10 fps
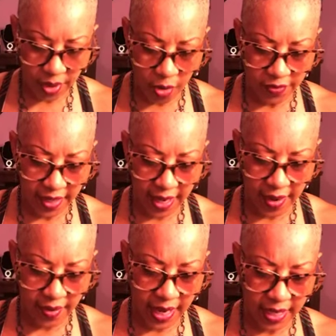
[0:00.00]
over
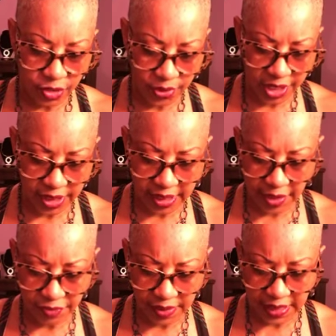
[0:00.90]
there and treat
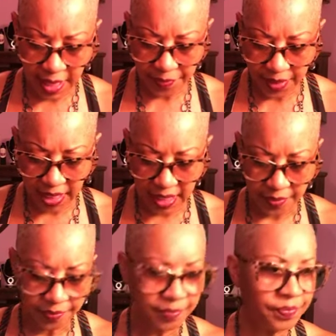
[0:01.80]
yourself with something.
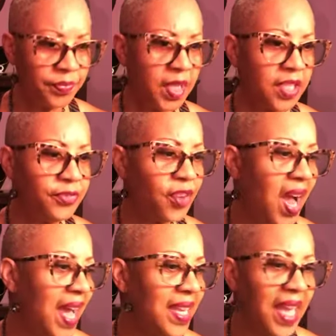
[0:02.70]
It's
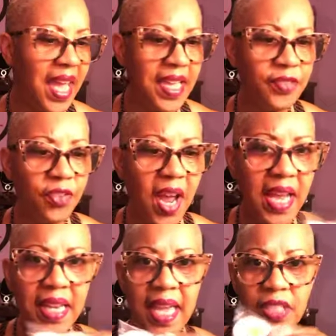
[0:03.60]
Friday. It's
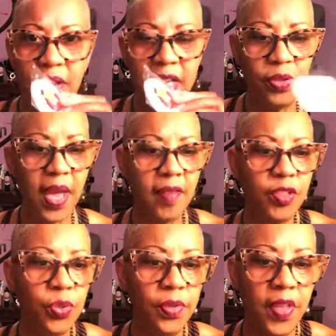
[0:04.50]
Friday. So I do have
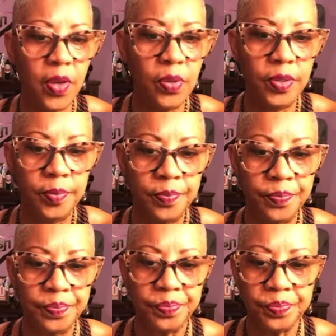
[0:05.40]
two of those.
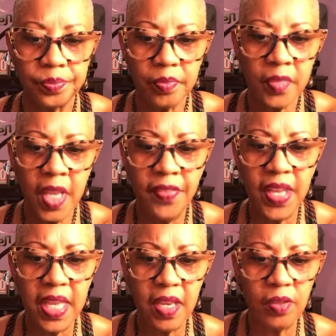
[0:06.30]
And
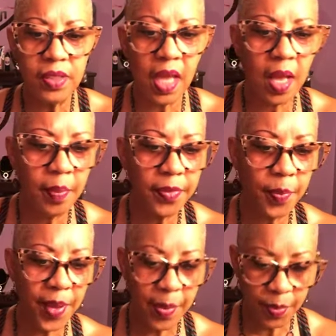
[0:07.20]
then those, um, the
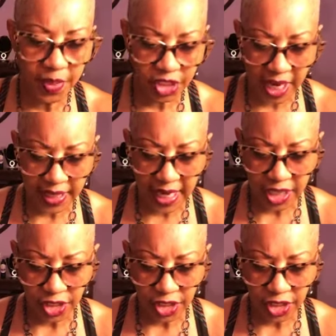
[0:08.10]
paper mache that I just